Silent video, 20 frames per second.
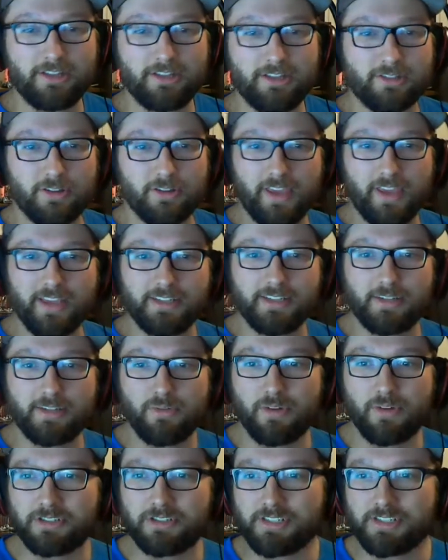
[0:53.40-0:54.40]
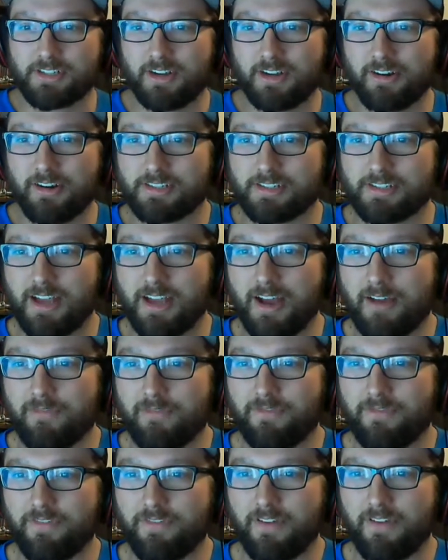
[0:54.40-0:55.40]
So, Casey, why don't you start us
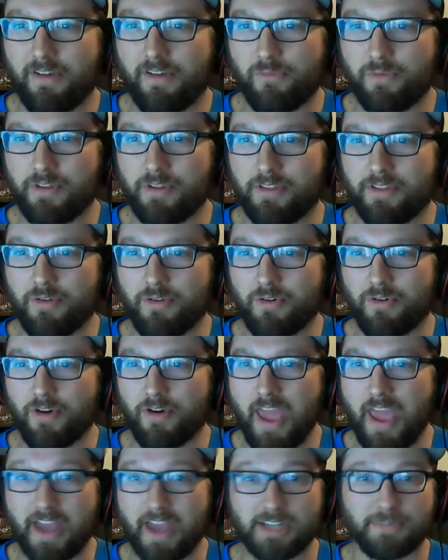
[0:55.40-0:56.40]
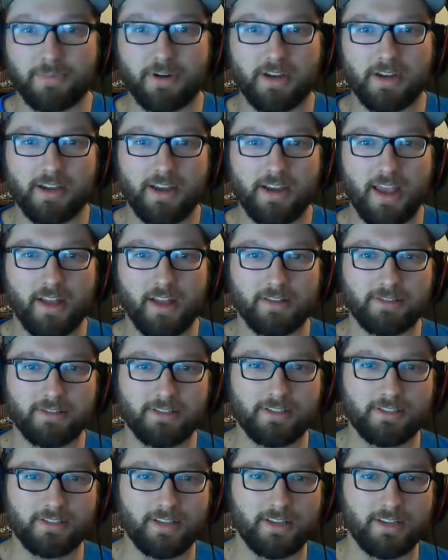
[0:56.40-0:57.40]
off with your expert
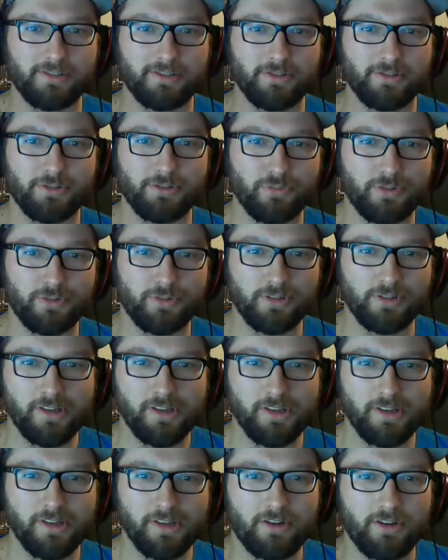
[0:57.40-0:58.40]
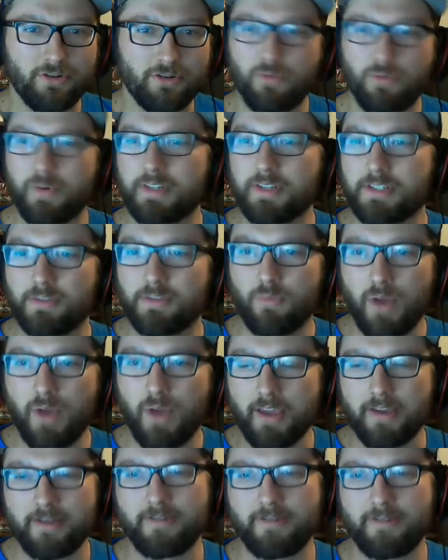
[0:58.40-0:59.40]
analysis as usual? Who wins and
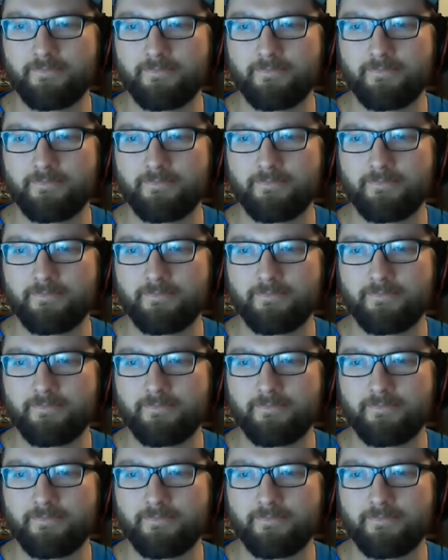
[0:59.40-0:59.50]
why?